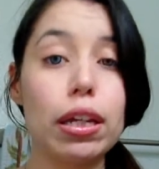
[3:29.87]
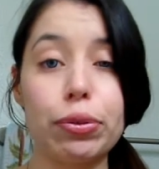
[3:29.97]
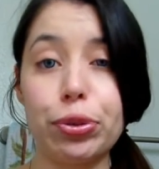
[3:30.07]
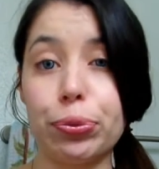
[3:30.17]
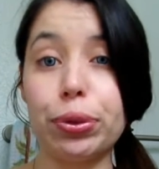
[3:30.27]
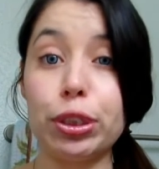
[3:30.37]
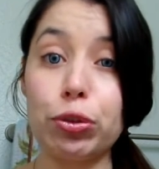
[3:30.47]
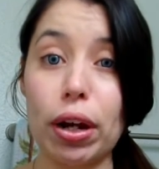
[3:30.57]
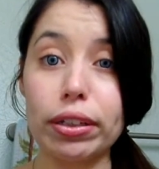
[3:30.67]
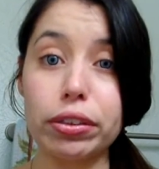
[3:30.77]
If you really
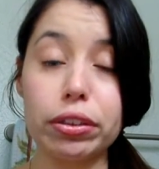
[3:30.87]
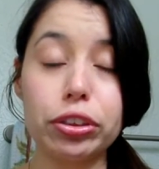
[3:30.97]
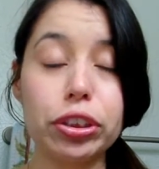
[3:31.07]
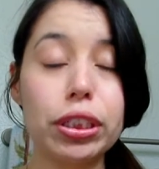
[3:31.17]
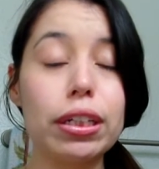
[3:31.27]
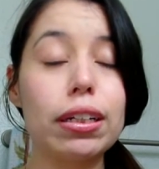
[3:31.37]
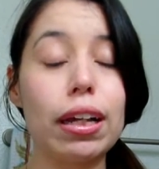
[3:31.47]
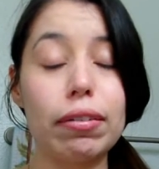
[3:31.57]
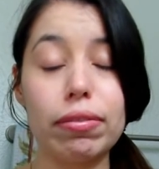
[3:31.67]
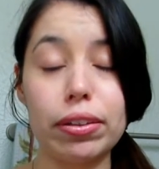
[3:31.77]
grind it on your skin,
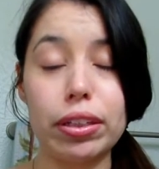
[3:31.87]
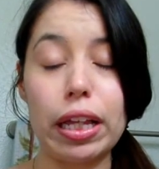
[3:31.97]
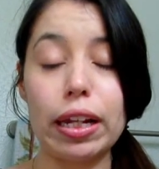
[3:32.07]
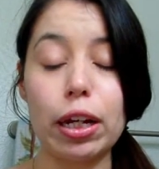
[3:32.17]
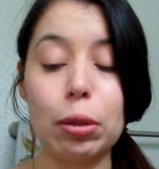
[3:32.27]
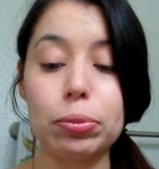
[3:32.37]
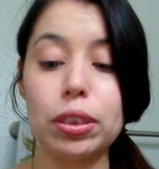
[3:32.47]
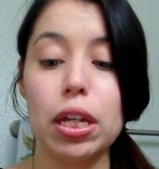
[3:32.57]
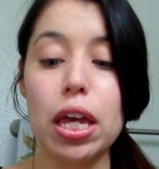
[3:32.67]
I find that helps.